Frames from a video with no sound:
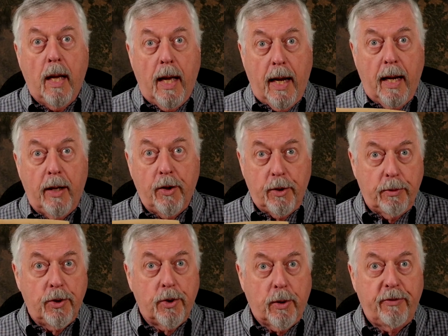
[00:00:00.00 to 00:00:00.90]
and you
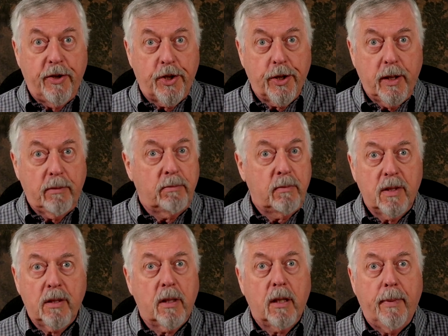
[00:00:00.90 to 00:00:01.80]
enjoy fishing it,
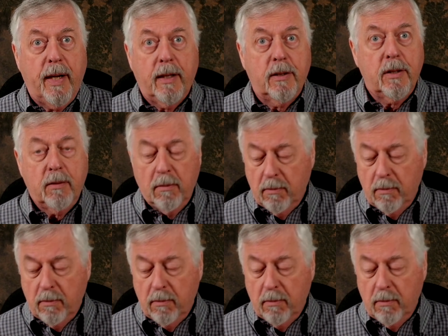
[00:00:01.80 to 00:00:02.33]
that's all that matters.